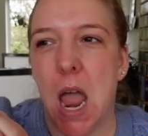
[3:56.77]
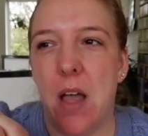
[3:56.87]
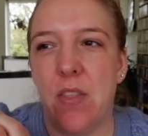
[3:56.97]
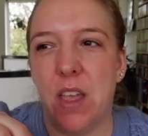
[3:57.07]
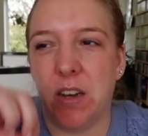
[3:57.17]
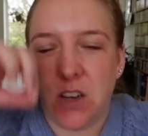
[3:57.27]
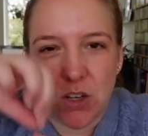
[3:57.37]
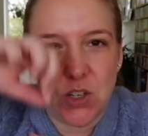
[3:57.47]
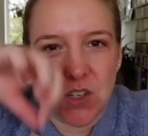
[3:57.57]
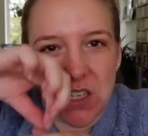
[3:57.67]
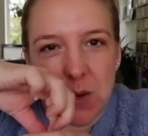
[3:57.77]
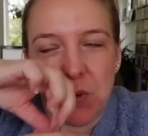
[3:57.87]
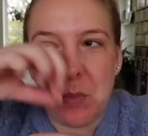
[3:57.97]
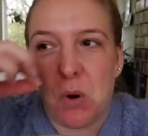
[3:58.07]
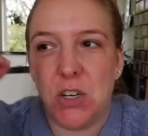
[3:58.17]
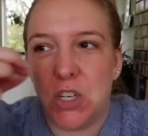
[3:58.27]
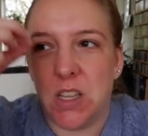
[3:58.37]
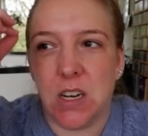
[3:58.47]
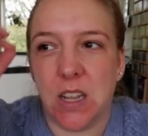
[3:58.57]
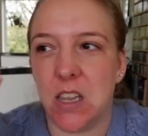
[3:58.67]
and then you could just dip the brush
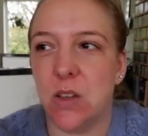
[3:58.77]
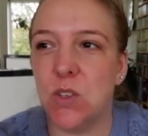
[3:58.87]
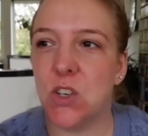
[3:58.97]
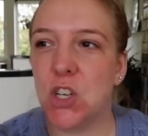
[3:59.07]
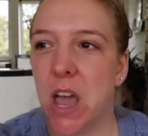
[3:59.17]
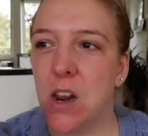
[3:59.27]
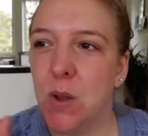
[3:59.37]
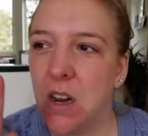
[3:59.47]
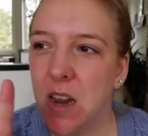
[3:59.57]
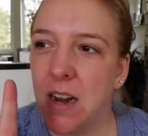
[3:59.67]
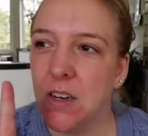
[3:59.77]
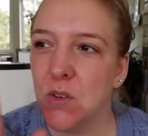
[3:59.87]
in and use the shadow and it had